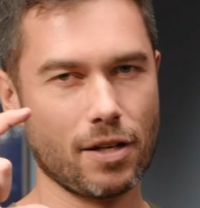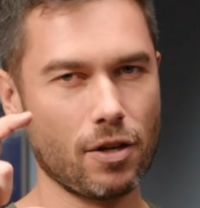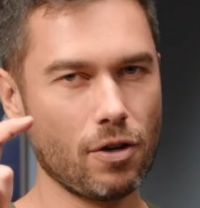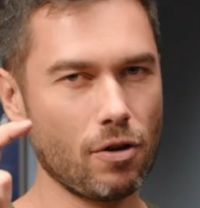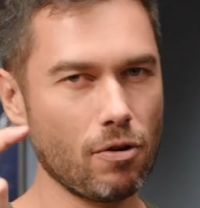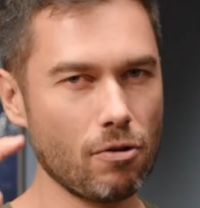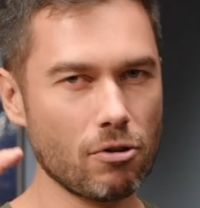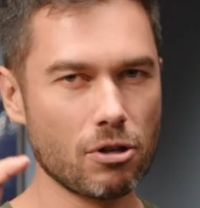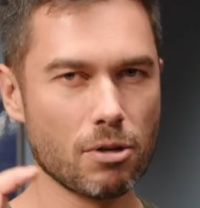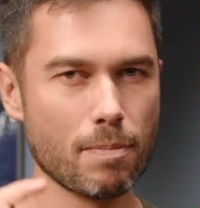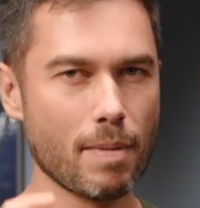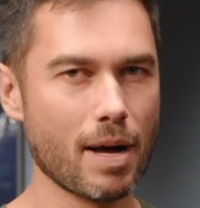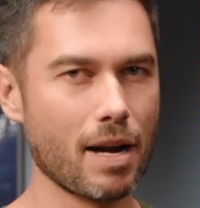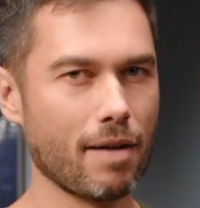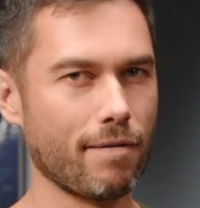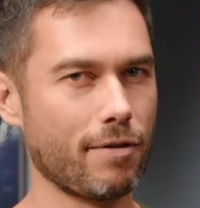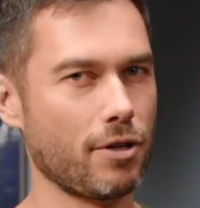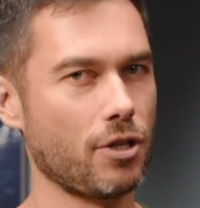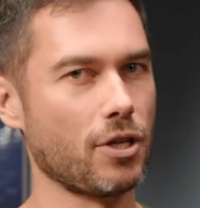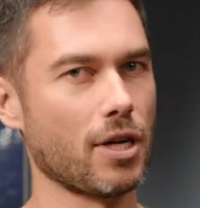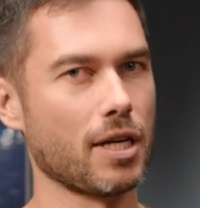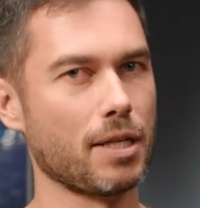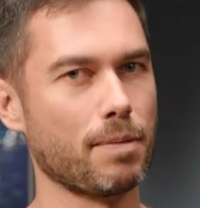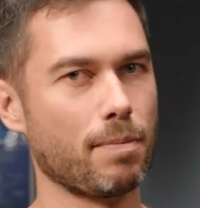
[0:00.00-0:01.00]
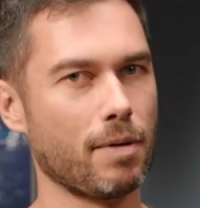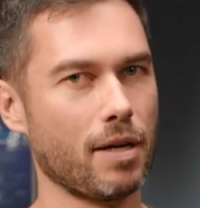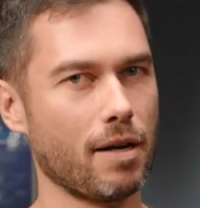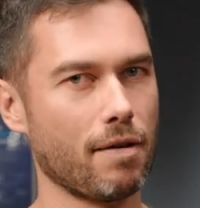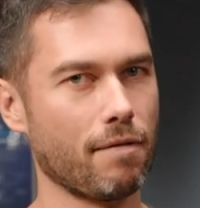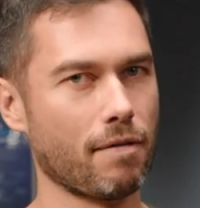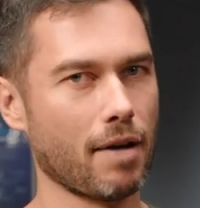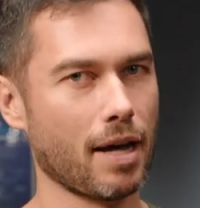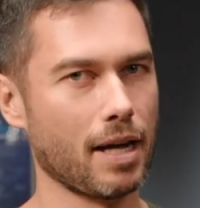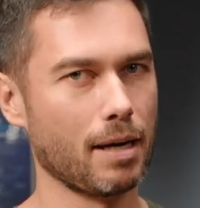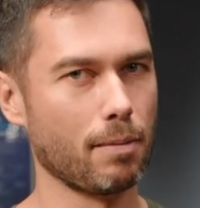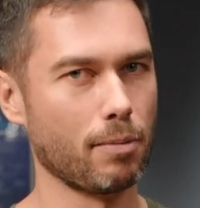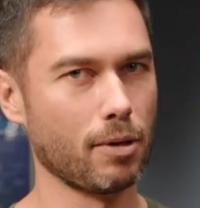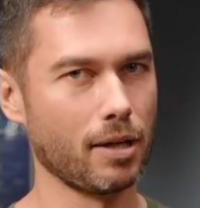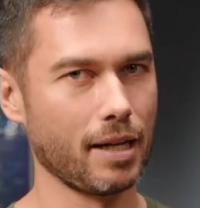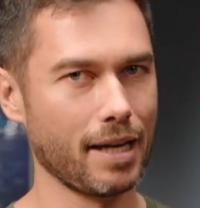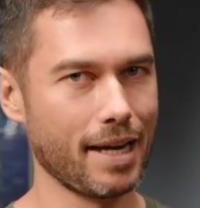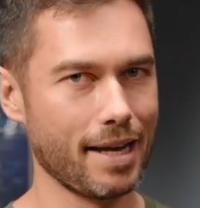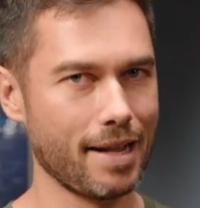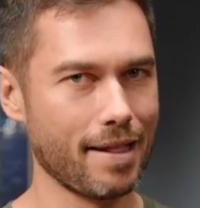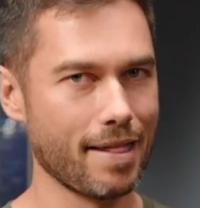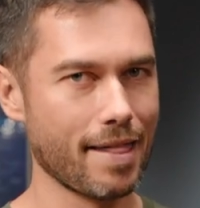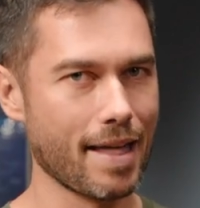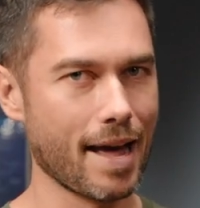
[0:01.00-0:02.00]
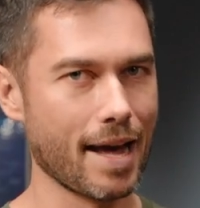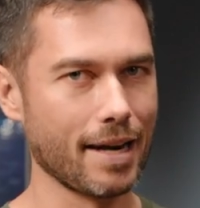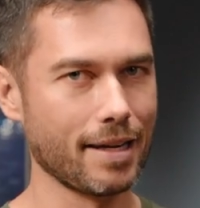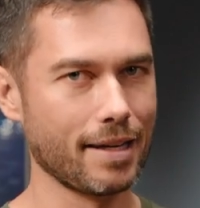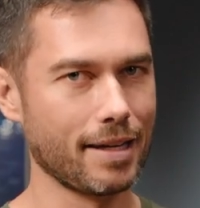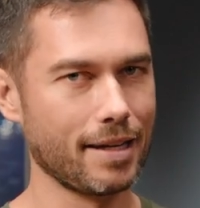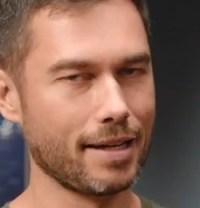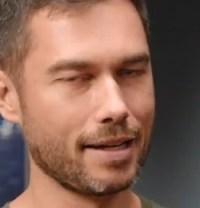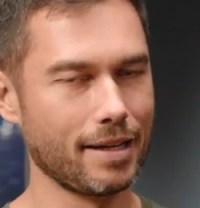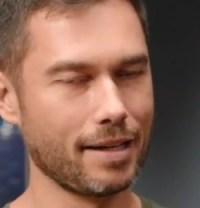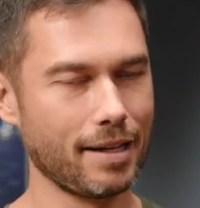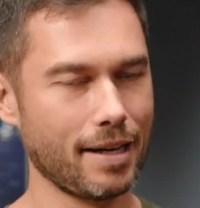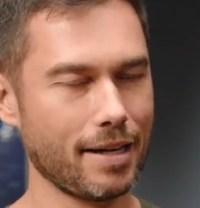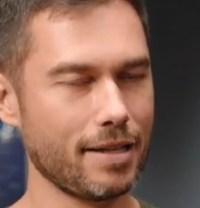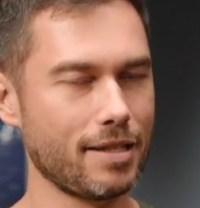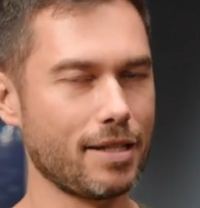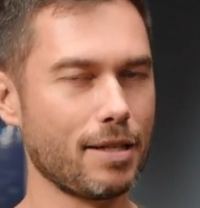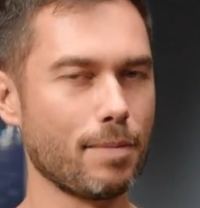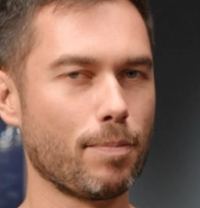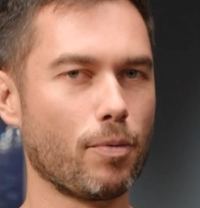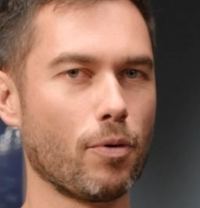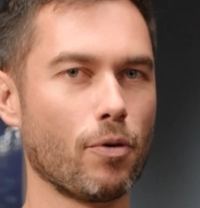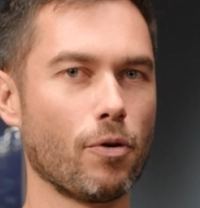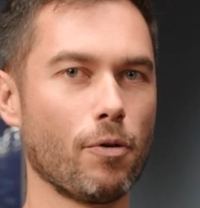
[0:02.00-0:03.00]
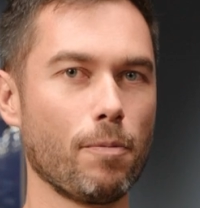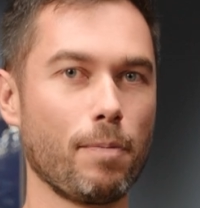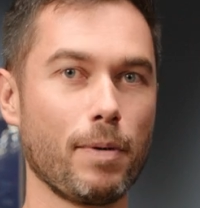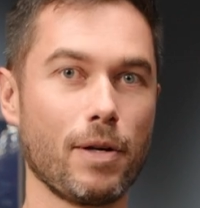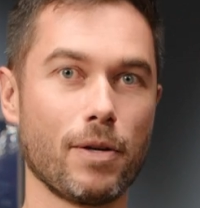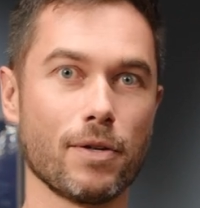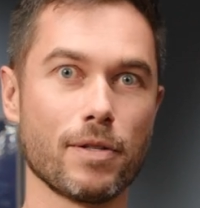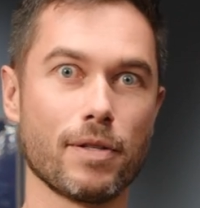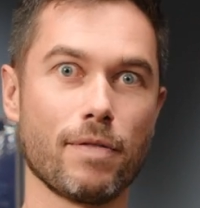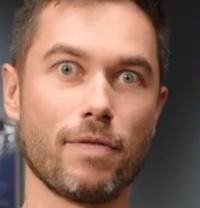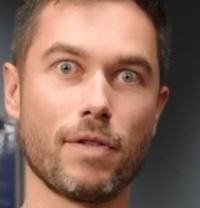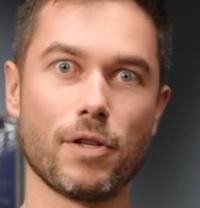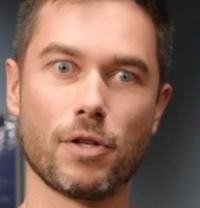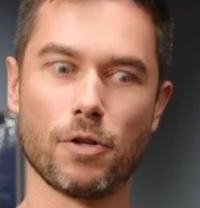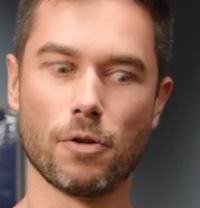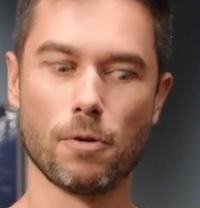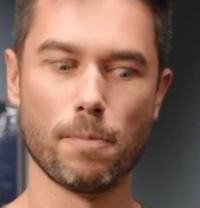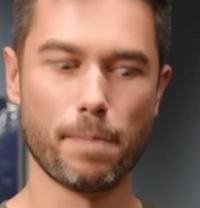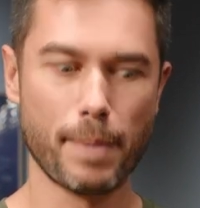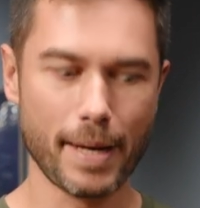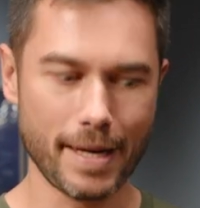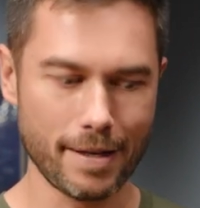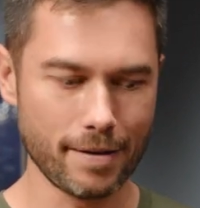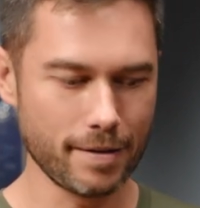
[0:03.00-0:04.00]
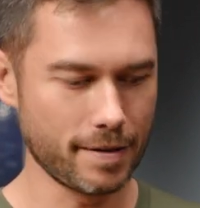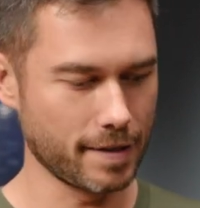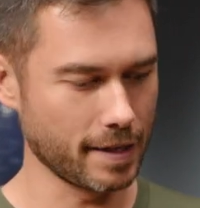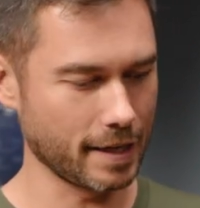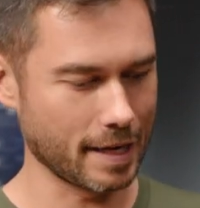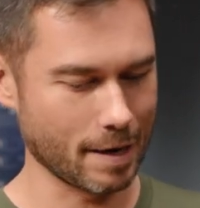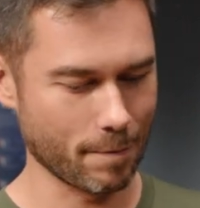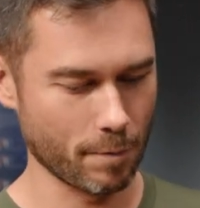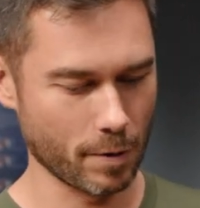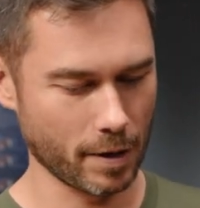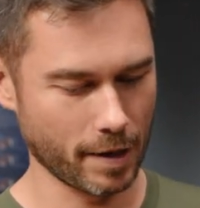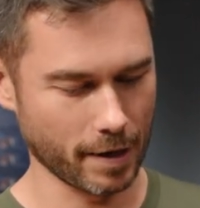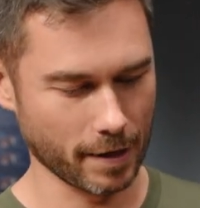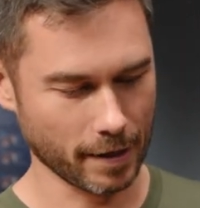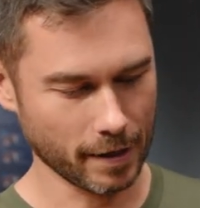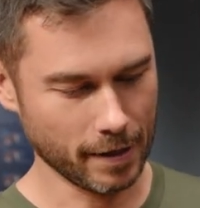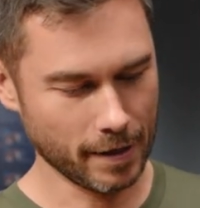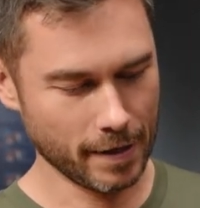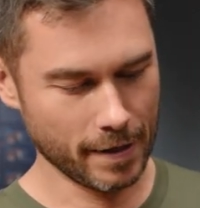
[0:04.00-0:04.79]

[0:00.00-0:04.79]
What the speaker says: a huge amount of adjustment available in that lens support because of the two pins that come with it.